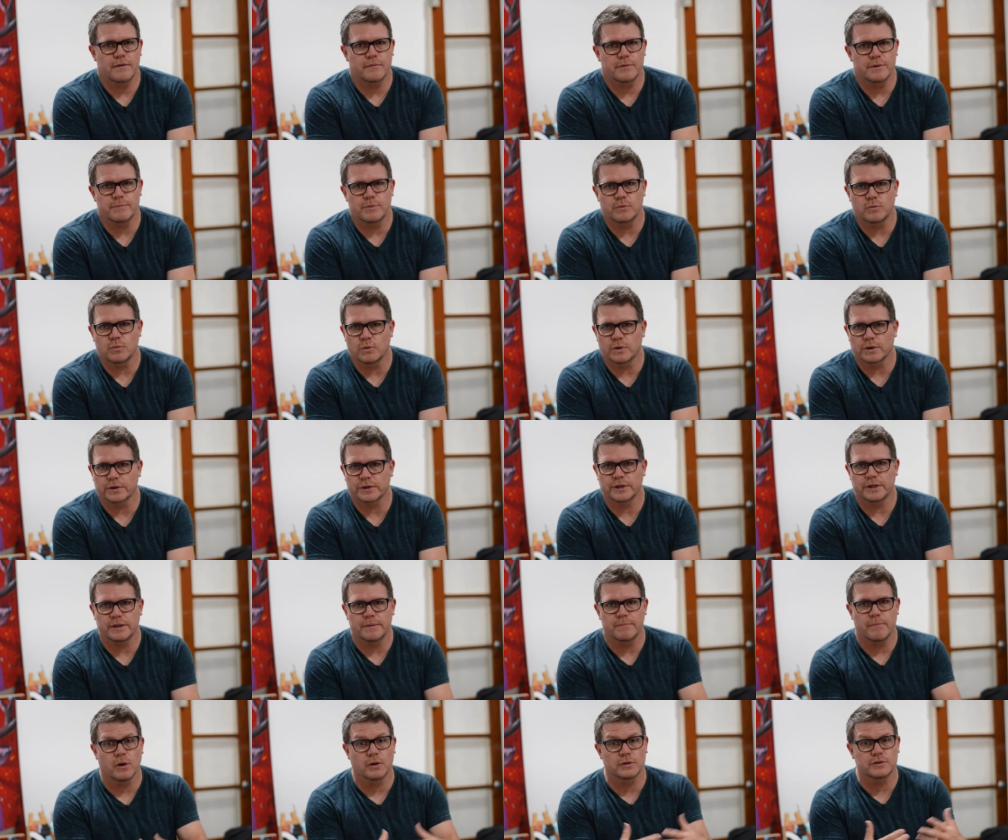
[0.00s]
We've been working
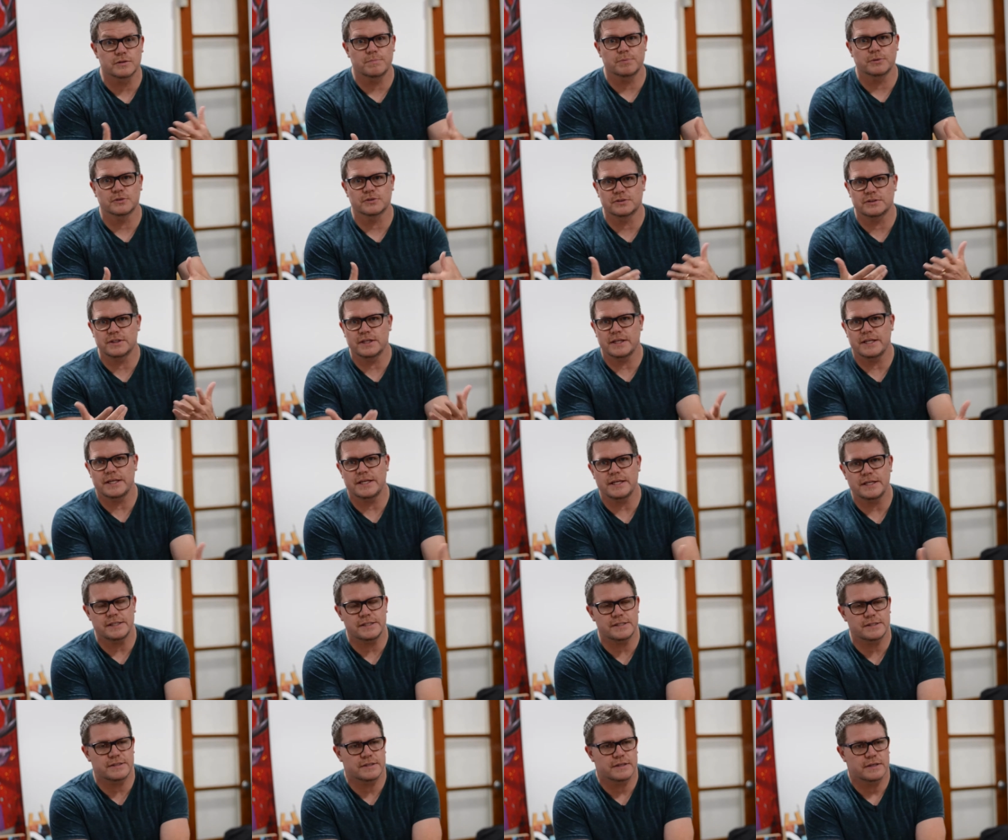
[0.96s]
in multiple
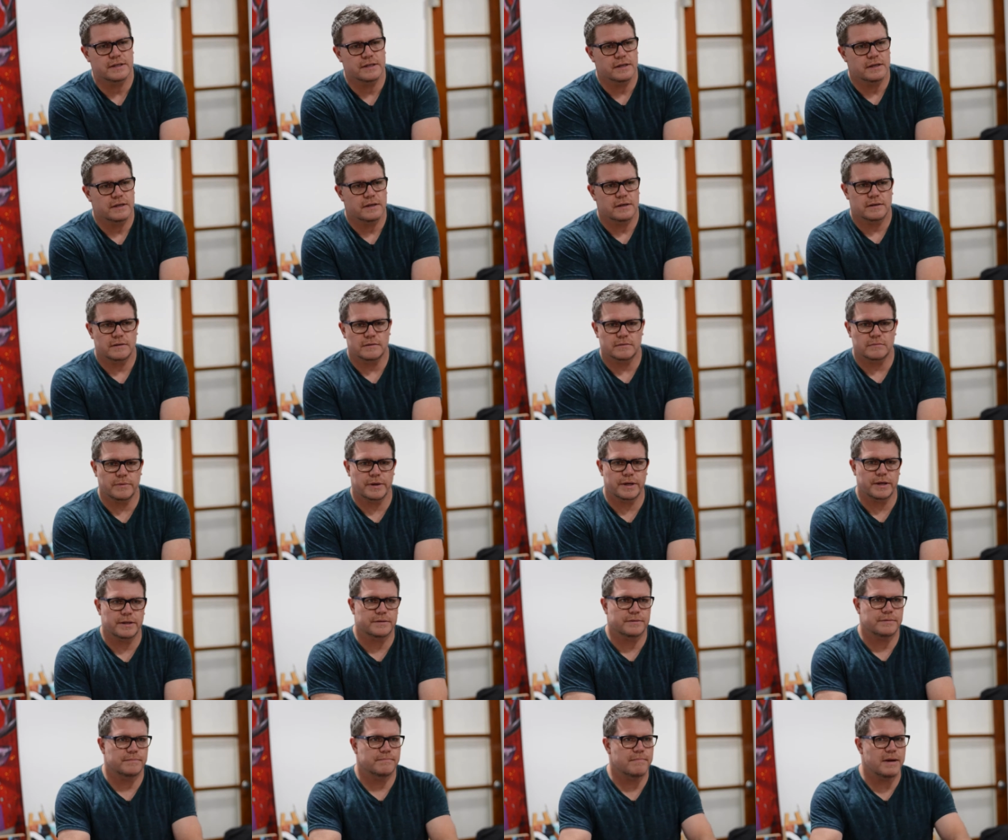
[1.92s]
cities
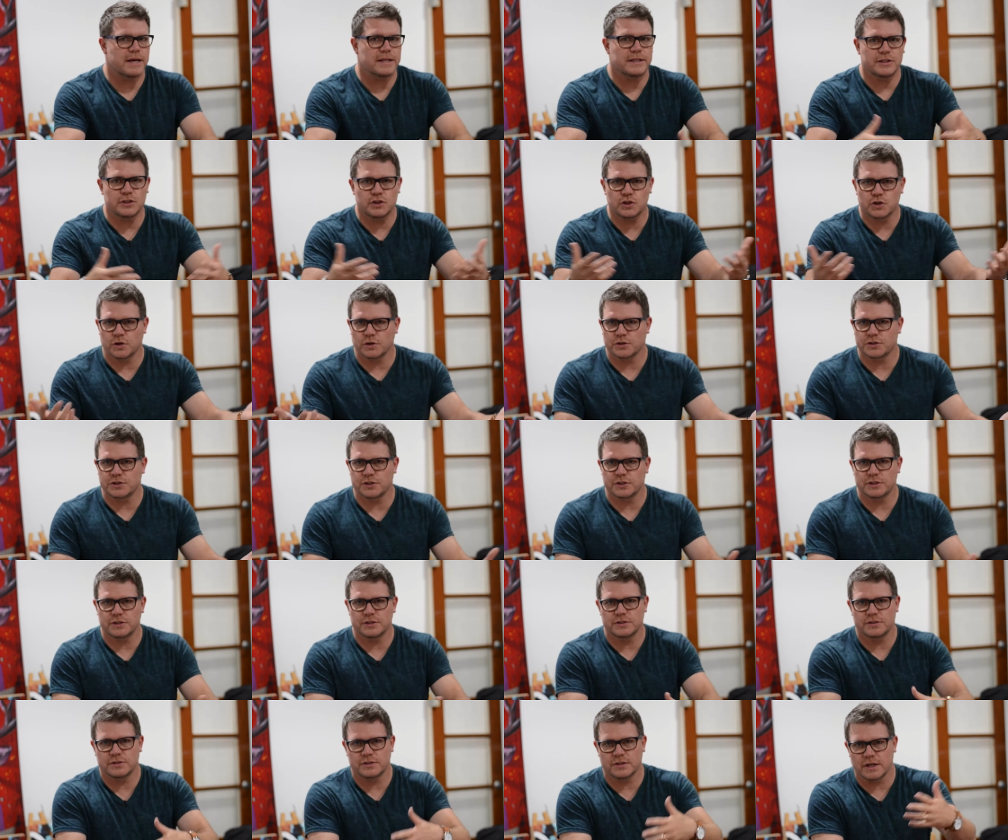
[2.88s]
with many
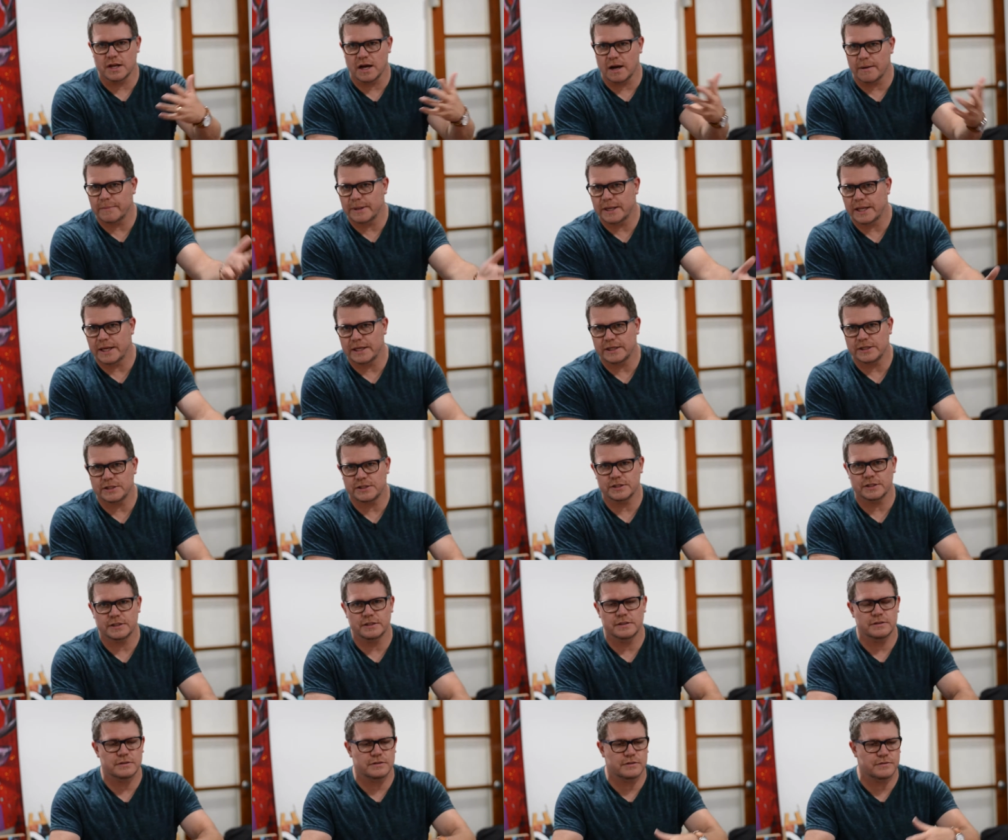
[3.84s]
churches,
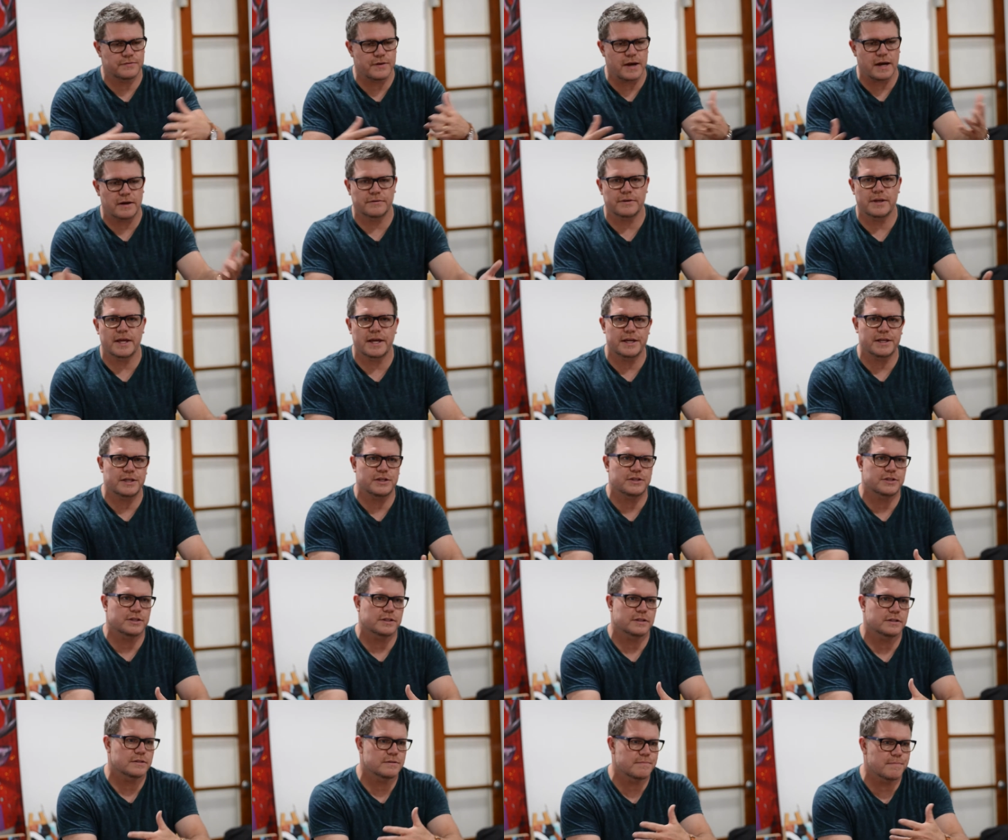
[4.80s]
denominations,
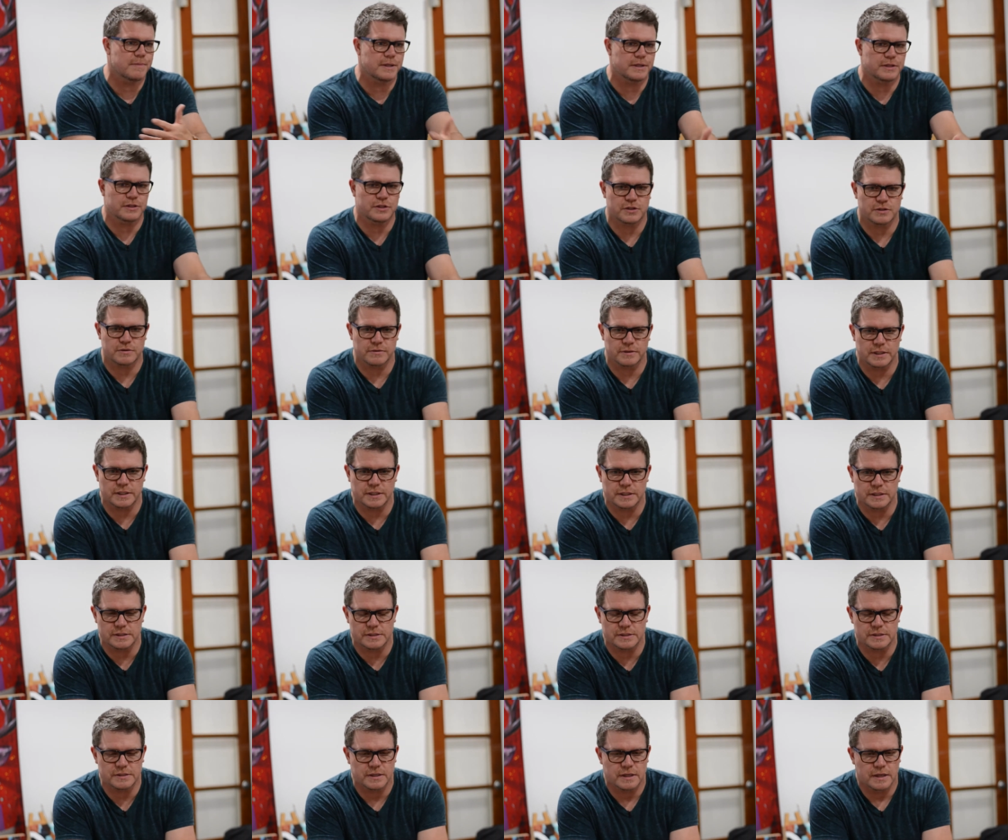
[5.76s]
foundations,
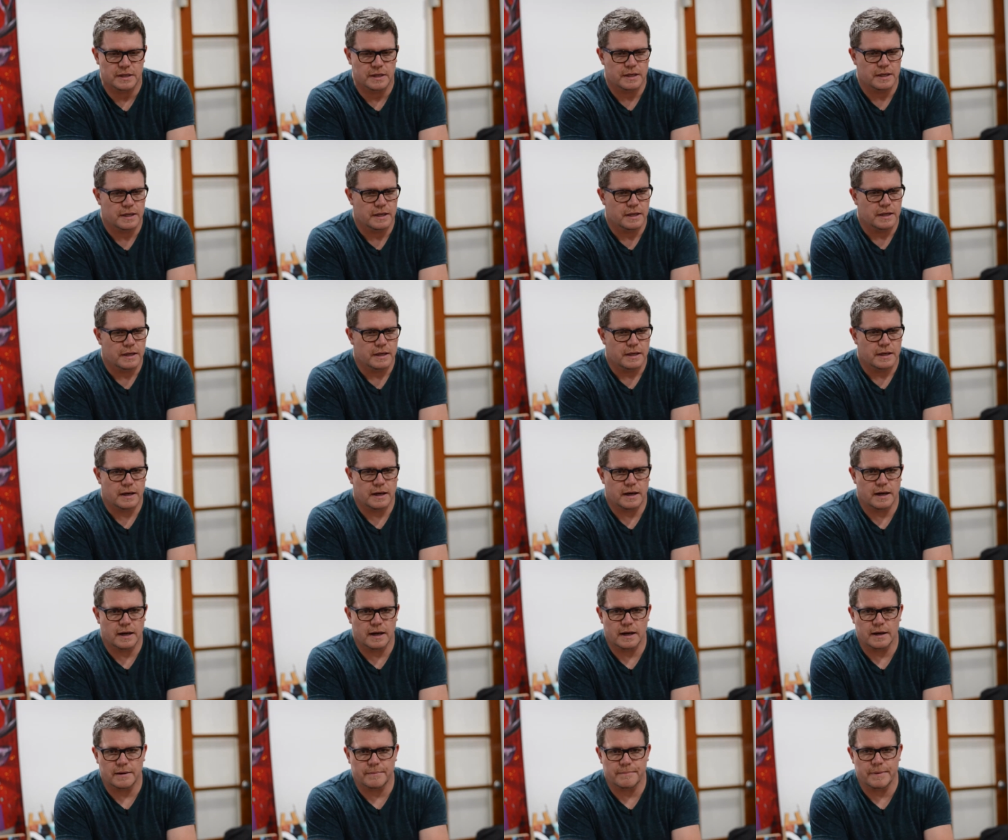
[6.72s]
ministries,
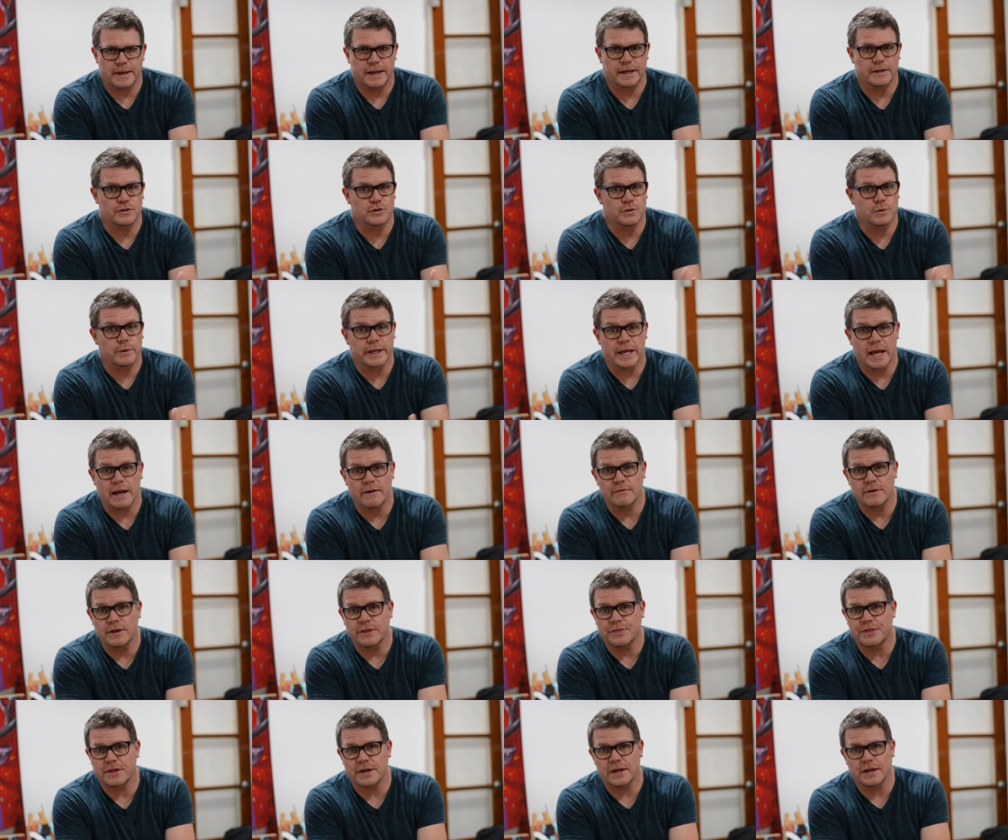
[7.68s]
doing
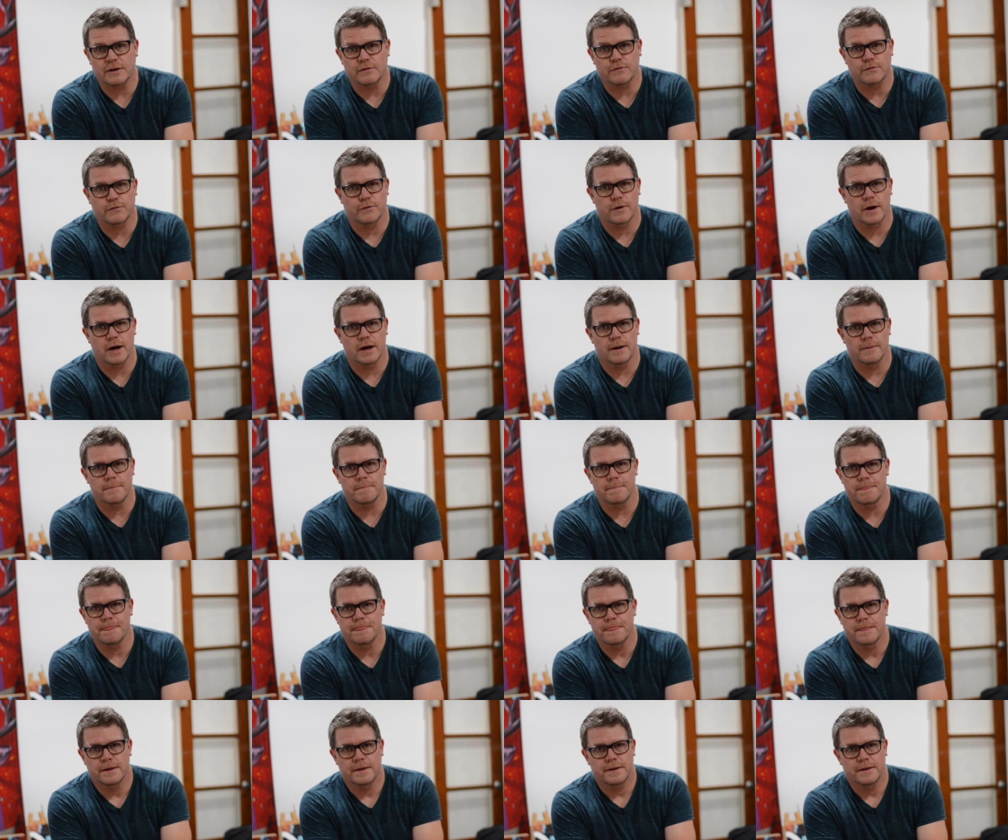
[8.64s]
everything from